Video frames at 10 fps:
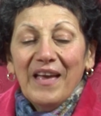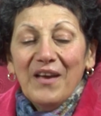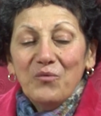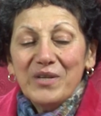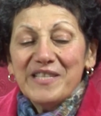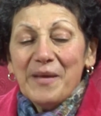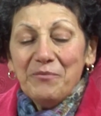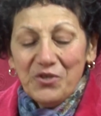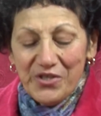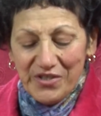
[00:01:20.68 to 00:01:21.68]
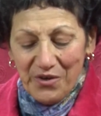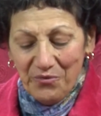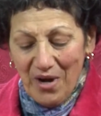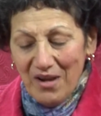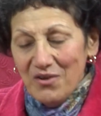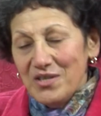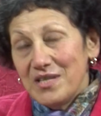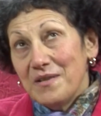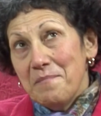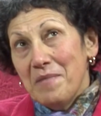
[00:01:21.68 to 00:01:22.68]
receptors around
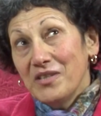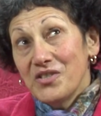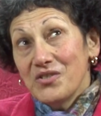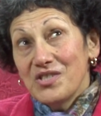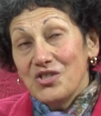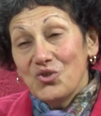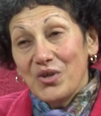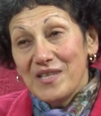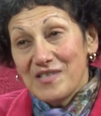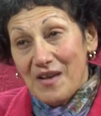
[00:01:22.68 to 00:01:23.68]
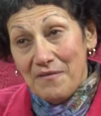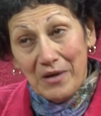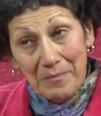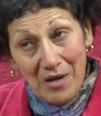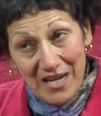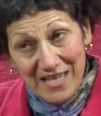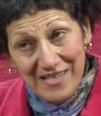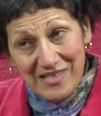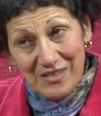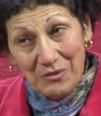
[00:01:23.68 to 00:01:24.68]
the muscles and joints of our bodies.
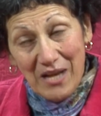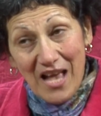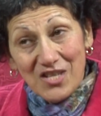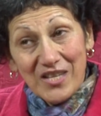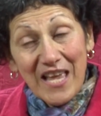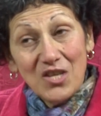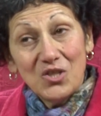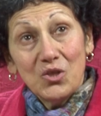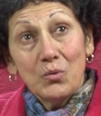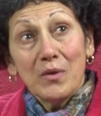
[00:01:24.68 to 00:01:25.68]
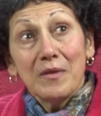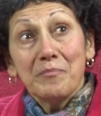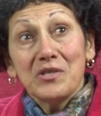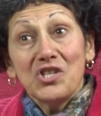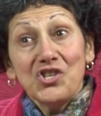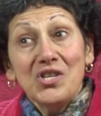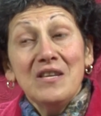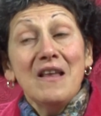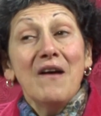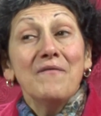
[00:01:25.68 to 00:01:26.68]
So it has again to do with the
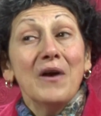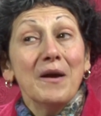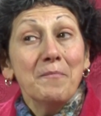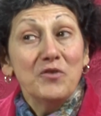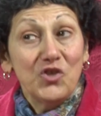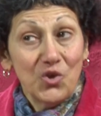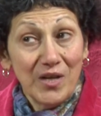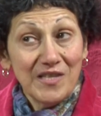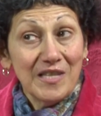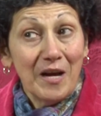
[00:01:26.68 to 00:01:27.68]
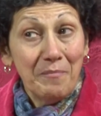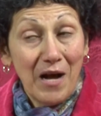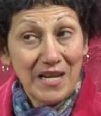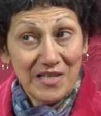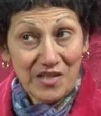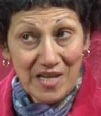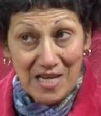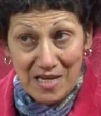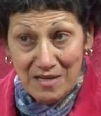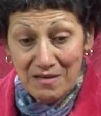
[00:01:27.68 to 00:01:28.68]
position of our joints and our bodies
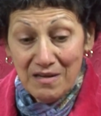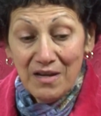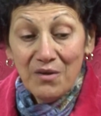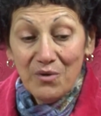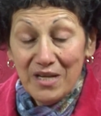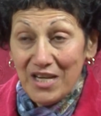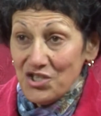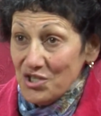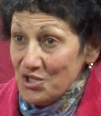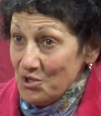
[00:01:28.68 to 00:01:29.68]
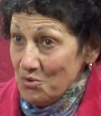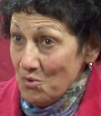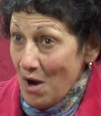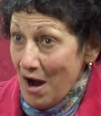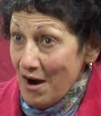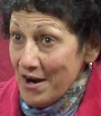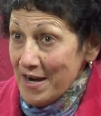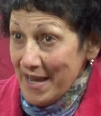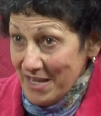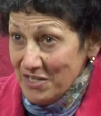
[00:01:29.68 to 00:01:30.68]
in relation to our
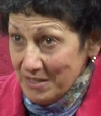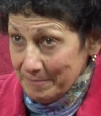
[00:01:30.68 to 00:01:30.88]
head